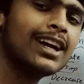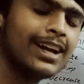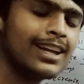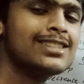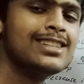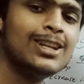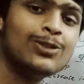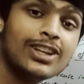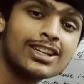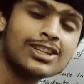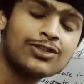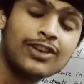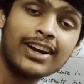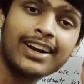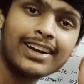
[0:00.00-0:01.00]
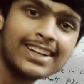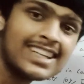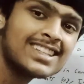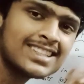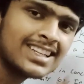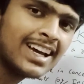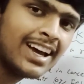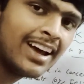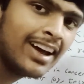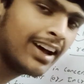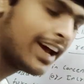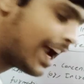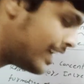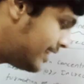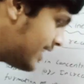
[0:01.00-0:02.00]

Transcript: let us leave this for this at